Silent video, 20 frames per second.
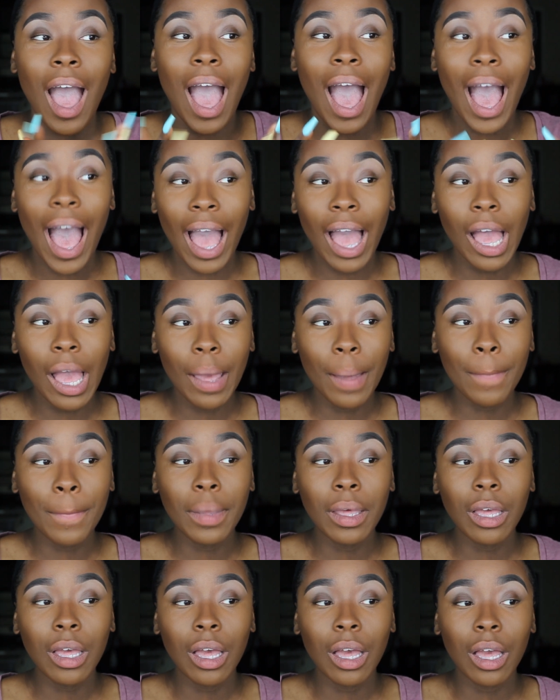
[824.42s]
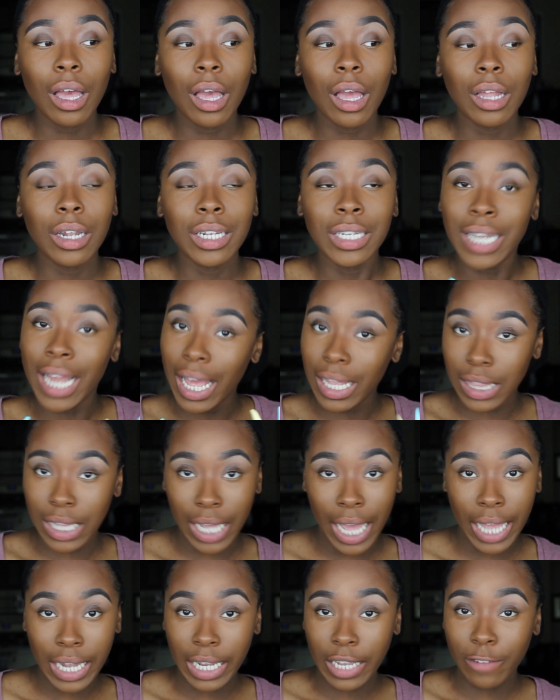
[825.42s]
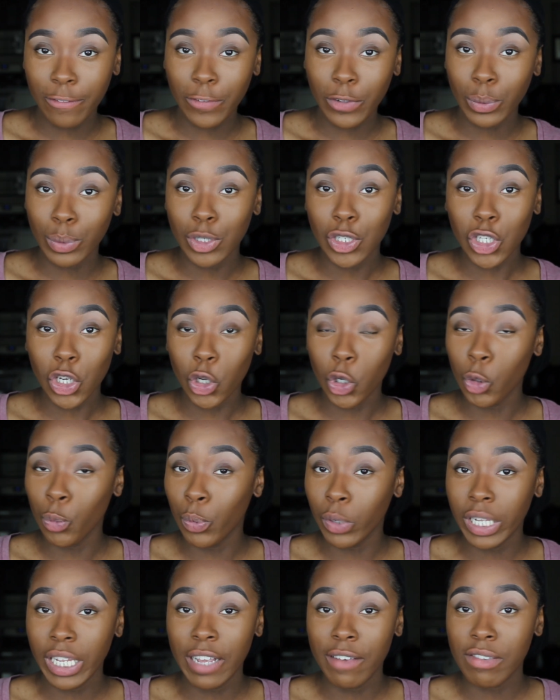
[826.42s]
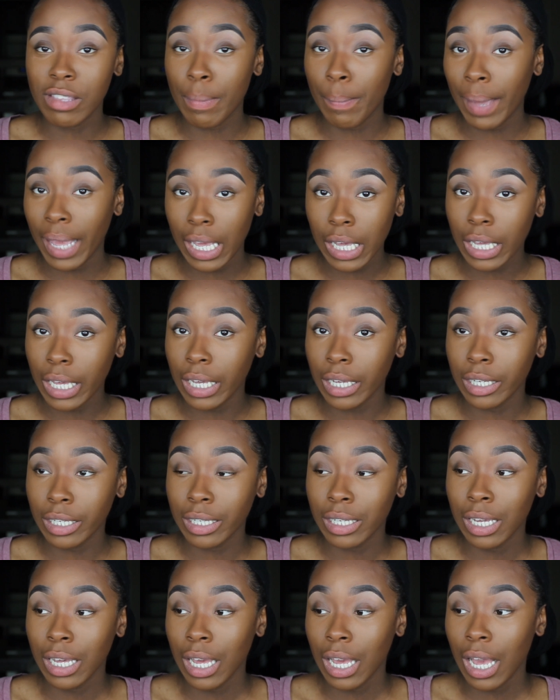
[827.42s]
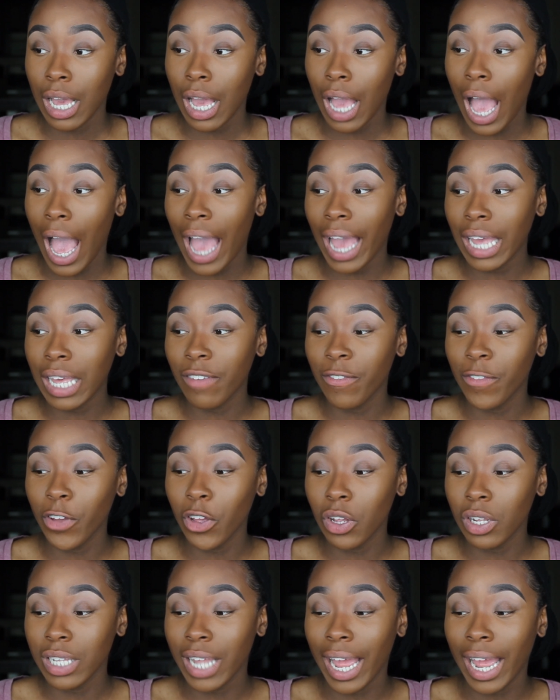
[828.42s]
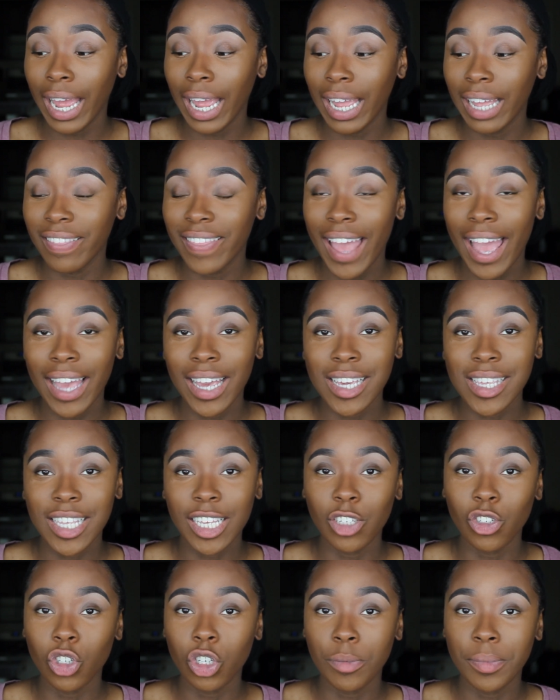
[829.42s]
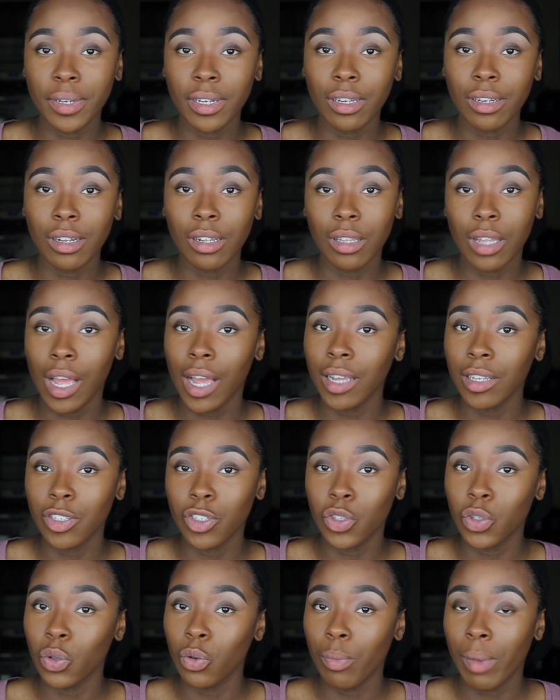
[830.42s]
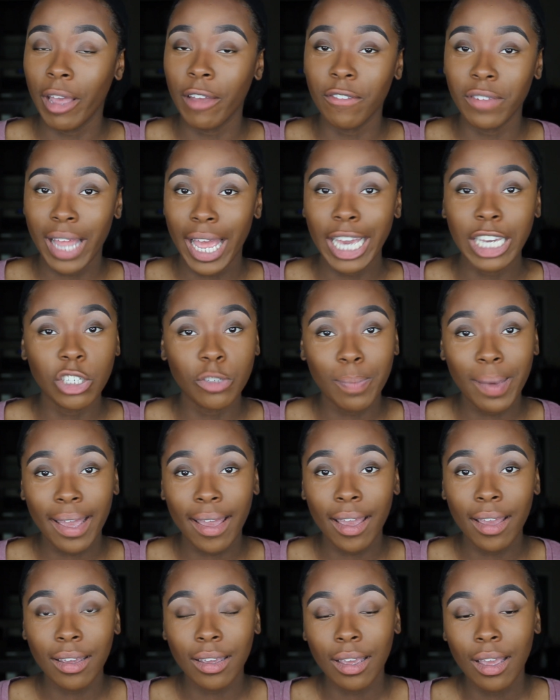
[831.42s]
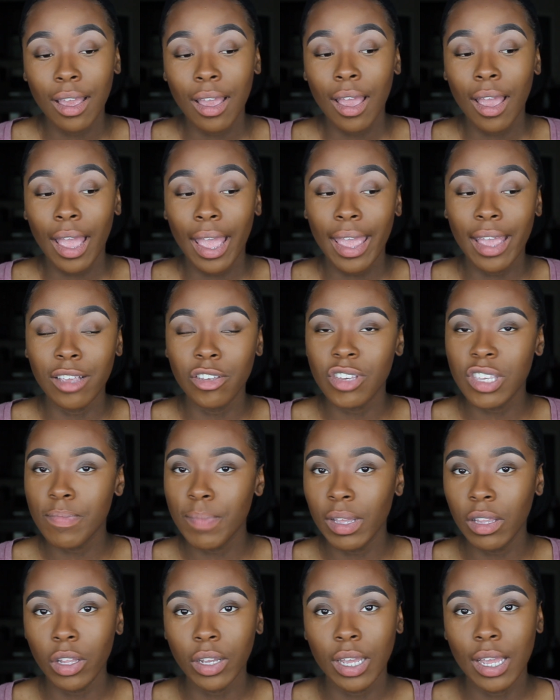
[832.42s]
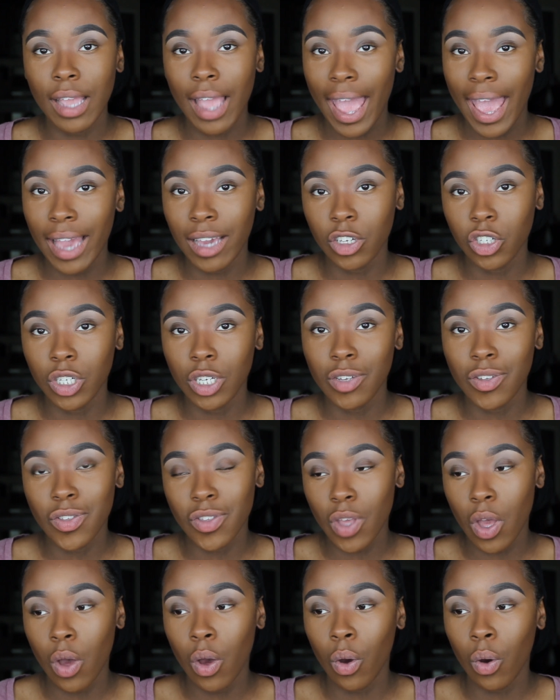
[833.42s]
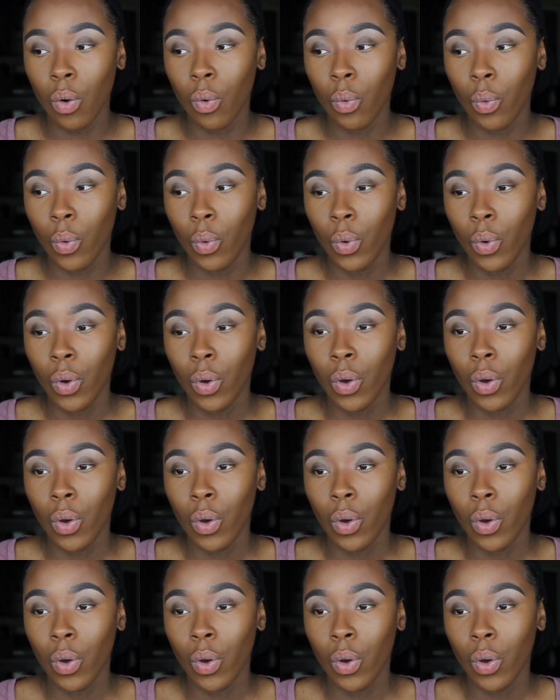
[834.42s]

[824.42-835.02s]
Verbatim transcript: I'm not the kind of influencer who believes in baking. I feel like that has contributed a lot to my flashback and just me looking ashy. So